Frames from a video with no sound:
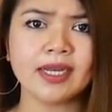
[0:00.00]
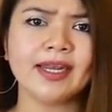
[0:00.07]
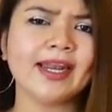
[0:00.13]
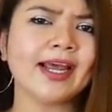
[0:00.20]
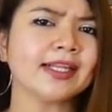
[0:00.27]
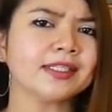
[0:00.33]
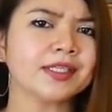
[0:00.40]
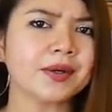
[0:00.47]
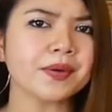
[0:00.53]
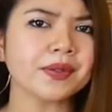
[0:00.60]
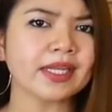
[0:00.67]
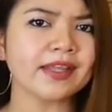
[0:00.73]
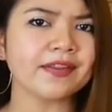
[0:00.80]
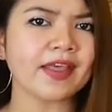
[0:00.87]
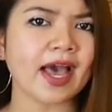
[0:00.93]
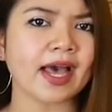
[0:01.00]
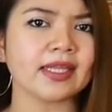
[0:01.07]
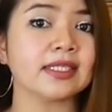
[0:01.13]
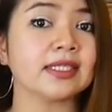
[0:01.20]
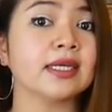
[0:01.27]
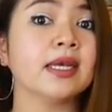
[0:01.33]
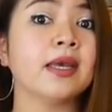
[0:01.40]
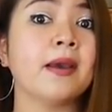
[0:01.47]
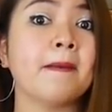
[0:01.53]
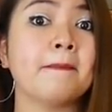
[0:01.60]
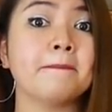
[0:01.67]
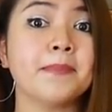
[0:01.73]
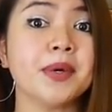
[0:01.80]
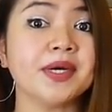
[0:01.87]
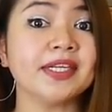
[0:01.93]
Not only that,
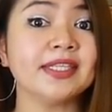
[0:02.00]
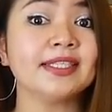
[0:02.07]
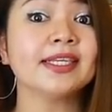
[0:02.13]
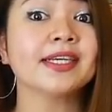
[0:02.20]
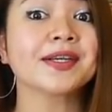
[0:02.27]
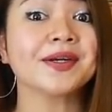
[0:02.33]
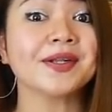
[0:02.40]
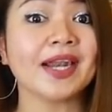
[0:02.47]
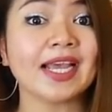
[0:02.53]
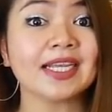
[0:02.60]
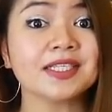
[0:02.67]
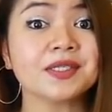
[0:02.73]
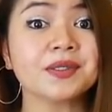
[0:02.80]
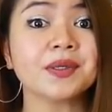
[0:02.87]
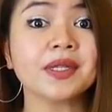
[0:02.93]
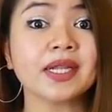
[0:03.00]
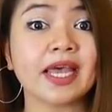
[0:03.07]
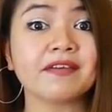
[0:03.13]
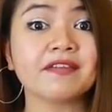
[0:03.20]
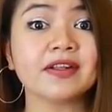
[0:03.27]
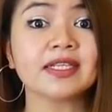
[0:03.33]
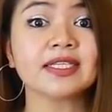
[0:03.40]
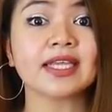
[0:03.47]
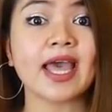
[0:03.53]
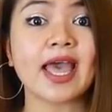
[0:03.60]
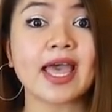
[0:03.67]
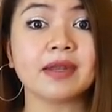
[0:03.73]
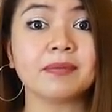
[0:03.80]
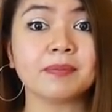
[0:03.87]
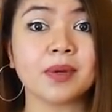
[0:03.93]
but cholesterol levels
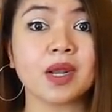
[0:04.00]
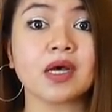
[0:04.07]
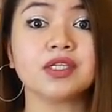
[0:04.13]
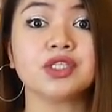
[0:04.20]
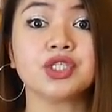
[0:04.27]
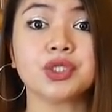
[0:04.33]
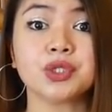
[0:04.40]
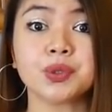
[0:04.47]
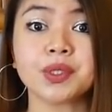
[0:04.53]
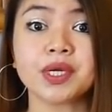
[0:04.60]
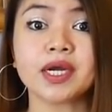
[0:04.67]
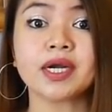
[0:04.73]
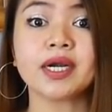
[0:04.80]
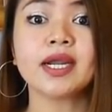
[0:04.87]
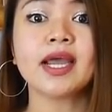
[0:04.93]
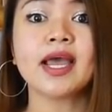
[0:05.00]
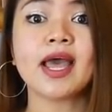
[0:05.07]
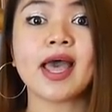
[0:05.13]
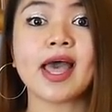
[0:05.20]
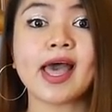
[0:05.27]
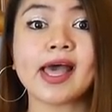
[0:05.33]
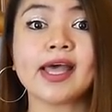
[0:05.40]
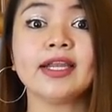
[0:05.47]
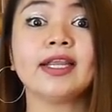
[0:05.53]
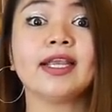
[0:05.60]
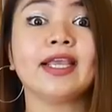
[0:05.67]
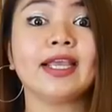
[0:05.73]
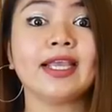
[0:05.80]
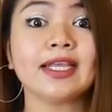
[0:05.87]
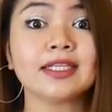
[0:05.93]
and blood sugar and
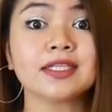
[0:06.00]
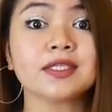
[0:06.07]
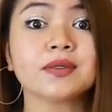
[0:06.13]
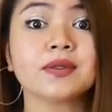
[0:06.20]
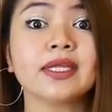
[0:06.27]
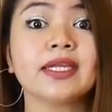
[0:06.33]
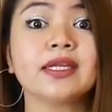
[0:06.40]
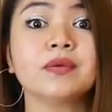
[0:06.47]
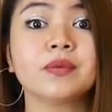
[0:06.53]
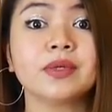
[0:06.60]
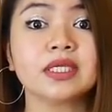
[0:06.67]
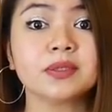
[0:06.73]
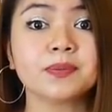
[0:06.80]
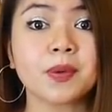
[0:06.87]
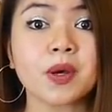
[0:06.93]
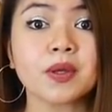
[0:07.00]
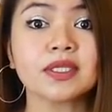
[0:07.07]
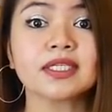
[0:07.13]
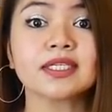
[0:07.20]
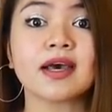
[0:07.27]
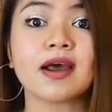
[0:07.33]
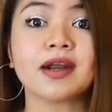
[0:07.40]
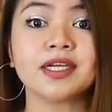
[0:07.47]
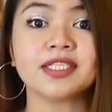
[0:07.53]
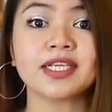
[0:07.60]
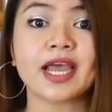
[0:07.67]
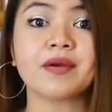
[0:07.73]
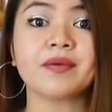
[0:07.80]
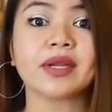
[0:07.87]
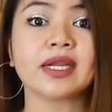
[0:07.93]
insulin response are
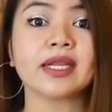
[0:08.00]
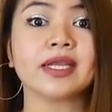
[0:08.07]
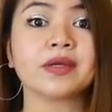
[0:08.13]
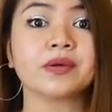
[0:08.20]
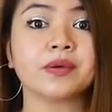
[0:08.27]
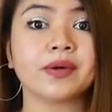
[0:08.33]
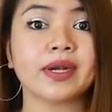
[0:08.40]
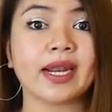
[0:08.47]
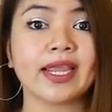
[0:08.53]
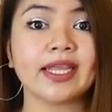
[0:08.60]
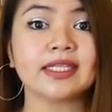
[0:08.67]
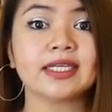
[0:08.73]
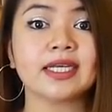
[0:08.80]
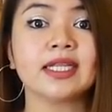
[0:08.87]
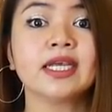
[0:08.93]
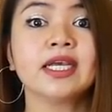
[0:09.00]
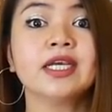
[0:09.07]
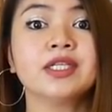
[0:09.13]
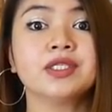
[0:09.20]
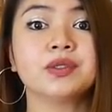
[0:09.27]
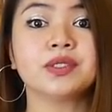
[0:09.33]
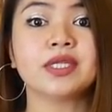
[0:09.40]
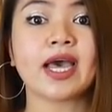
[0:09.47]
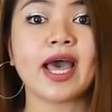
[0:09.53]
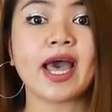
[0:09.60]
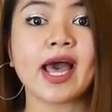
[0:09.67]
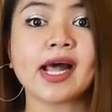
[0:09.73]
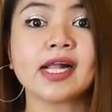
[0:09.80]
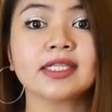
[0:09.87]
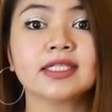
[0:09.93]
directly correlated to the
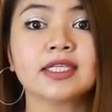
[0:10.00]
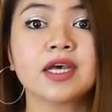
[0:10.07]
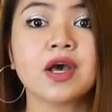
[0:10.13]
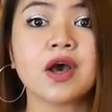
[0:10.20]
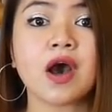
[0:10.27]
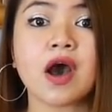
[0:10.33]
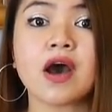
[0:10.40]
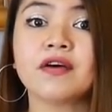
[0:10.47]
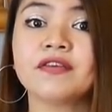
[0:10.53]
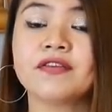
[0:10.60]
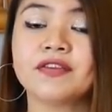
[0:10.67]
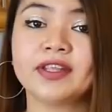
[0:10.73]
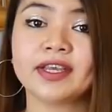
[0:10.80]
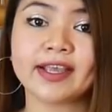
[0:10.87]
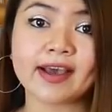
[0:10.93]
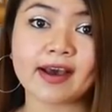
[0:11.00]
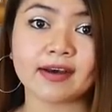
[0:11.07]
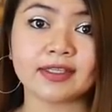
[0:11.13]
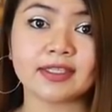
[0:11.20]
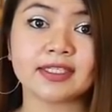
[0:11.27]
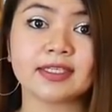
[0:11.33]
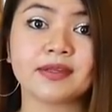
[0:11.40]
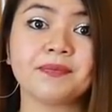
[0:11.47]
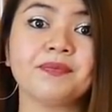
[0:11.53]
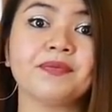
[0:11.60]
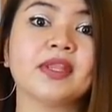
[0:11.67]
health of the gut.